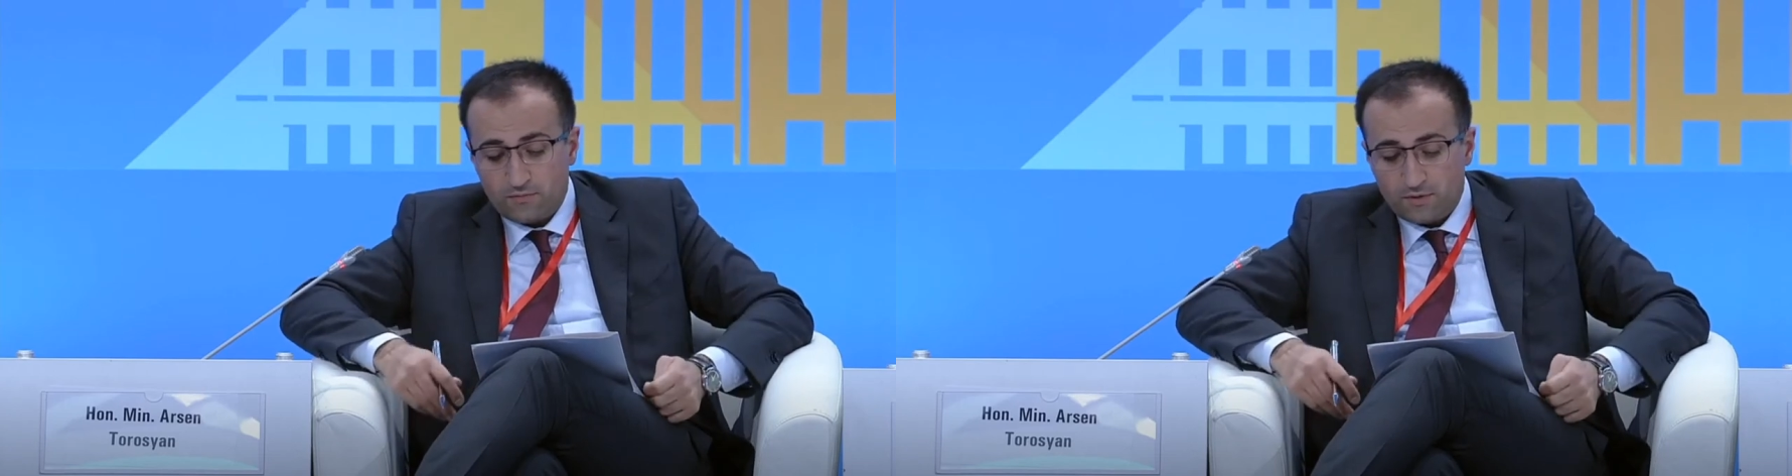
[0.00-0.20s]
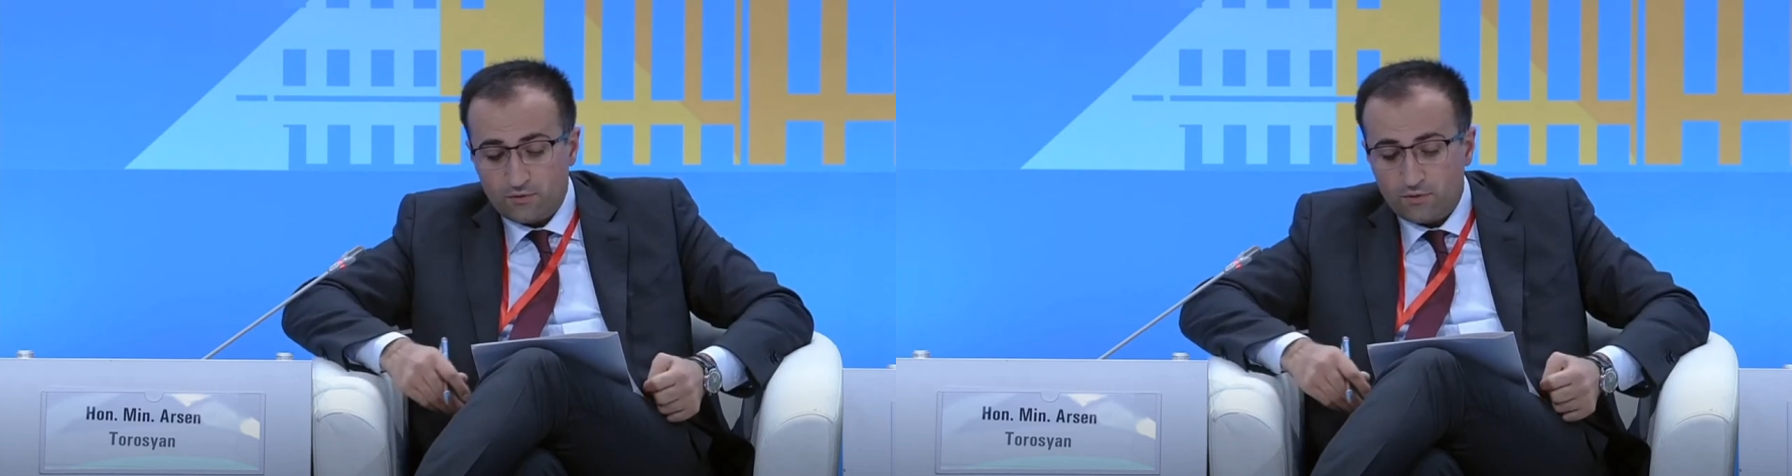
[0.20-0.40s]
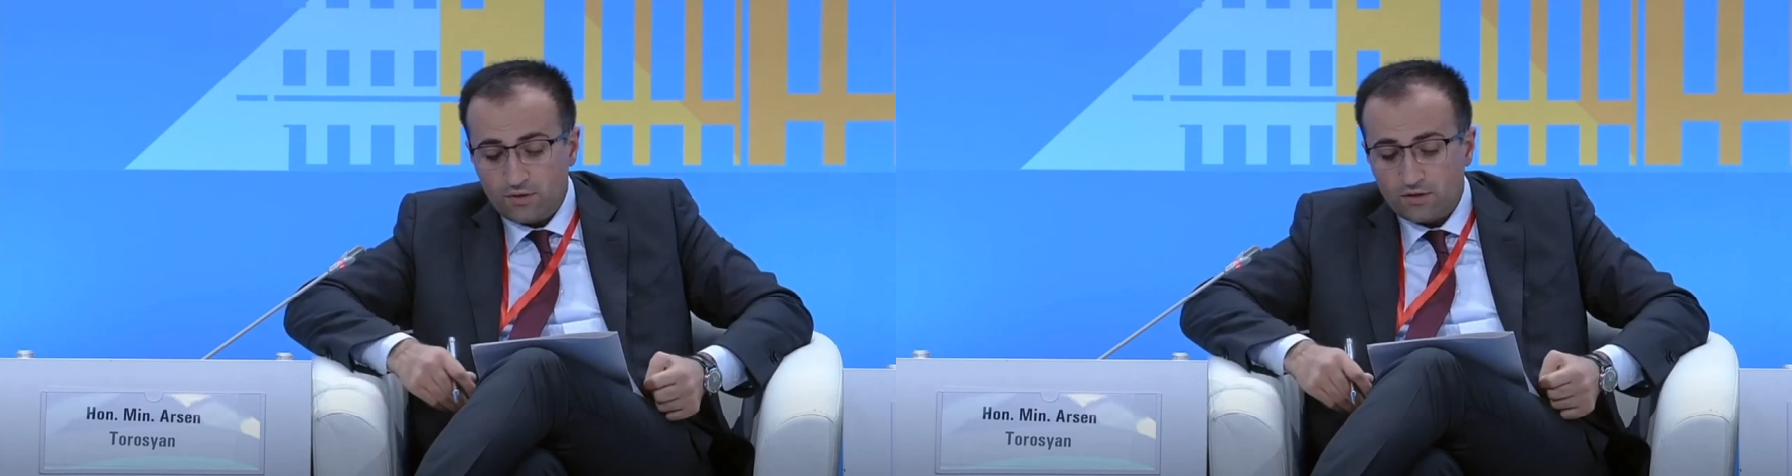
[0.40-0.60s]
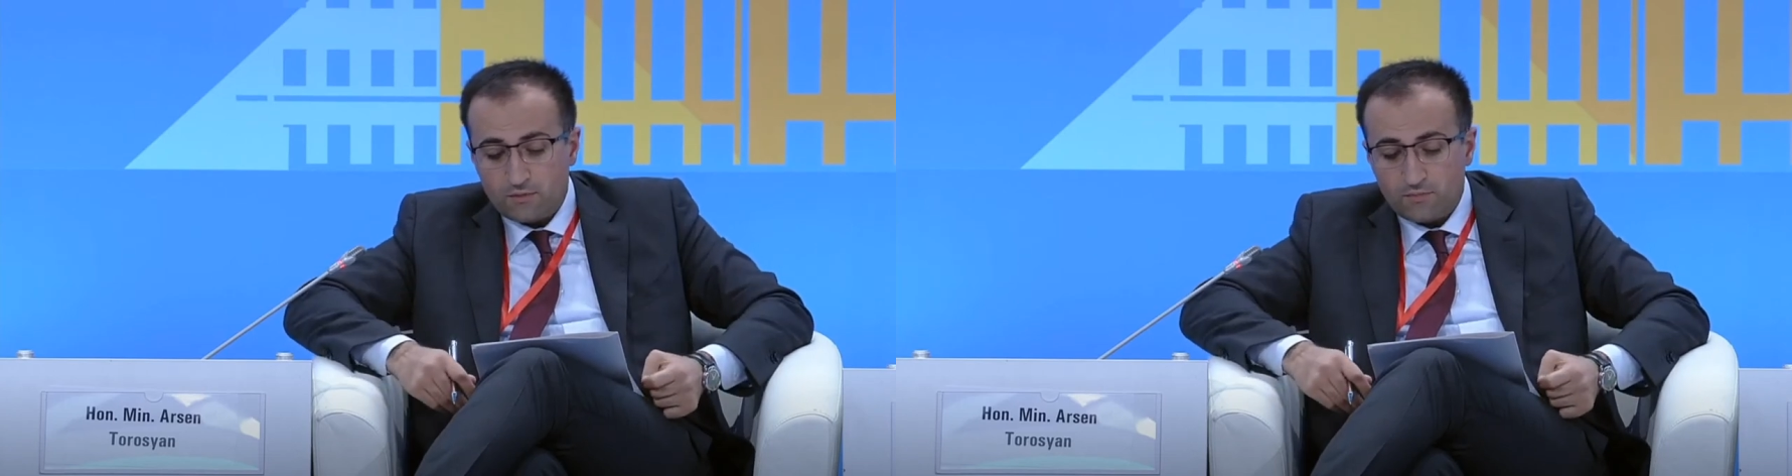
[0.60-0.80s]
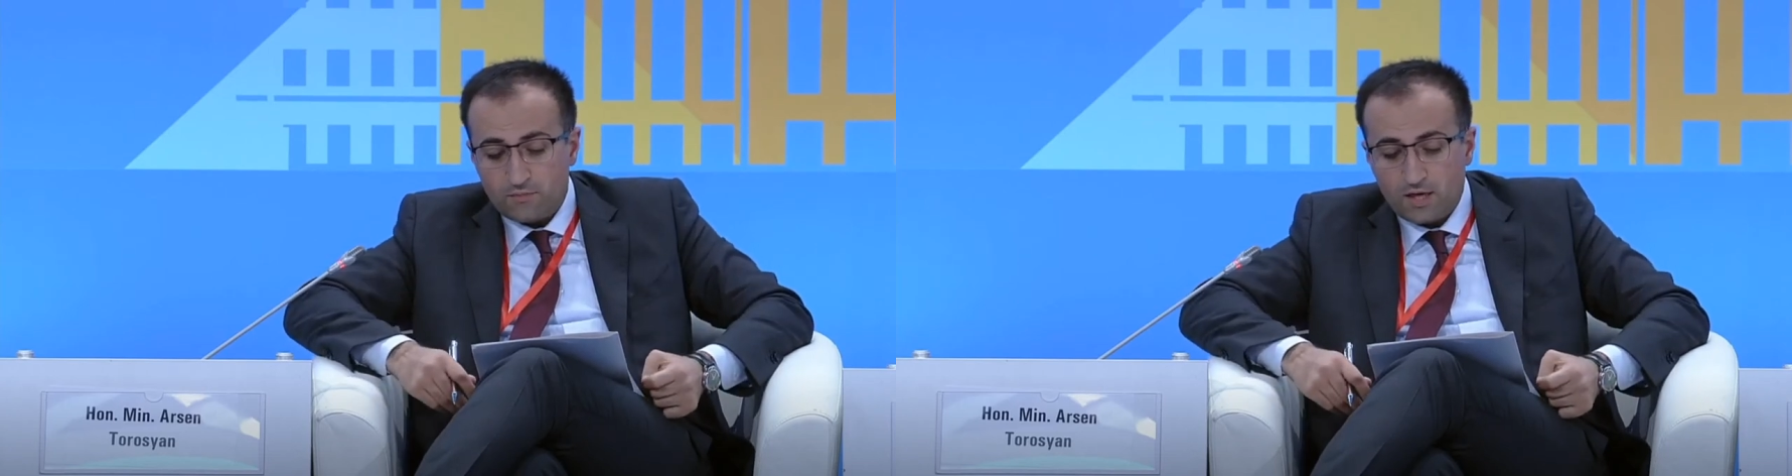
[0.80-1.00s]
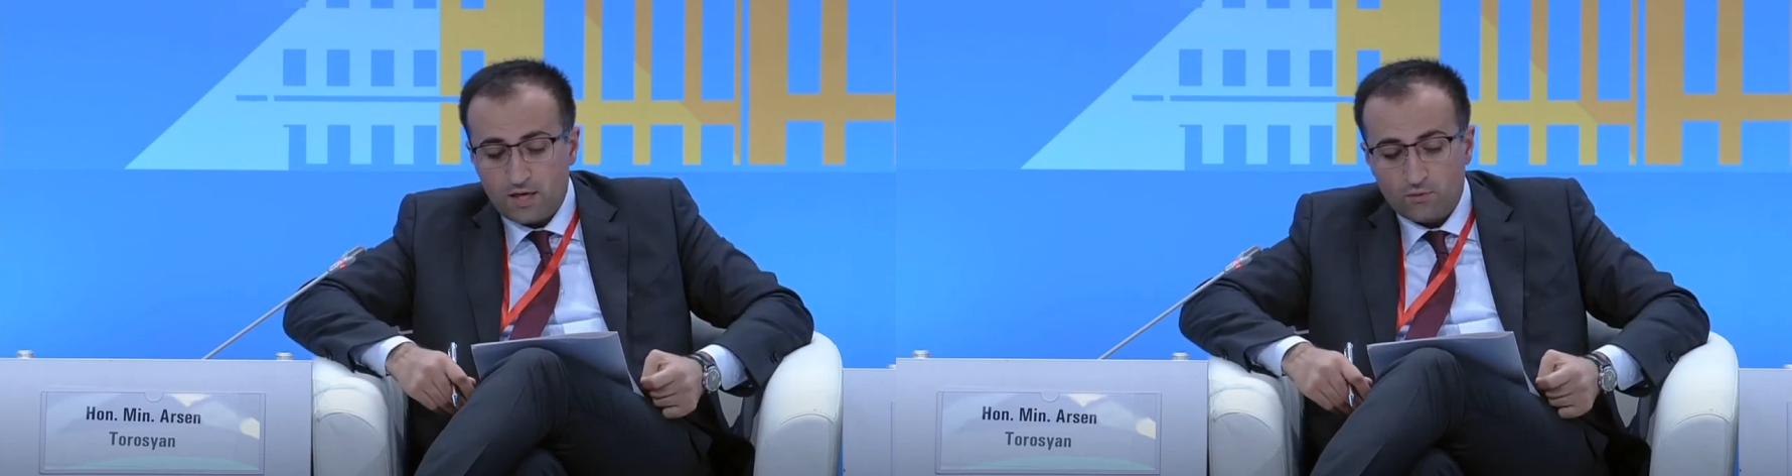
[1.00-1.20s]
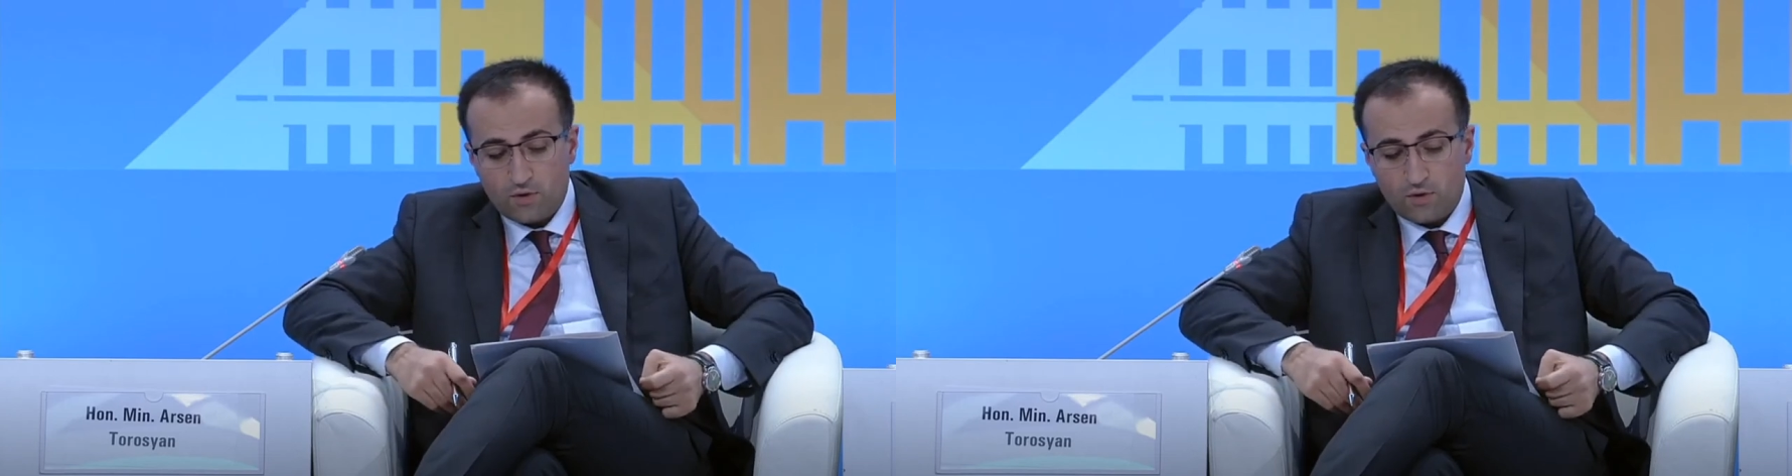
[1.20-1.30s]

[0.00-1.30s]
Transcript: Union, Armenia had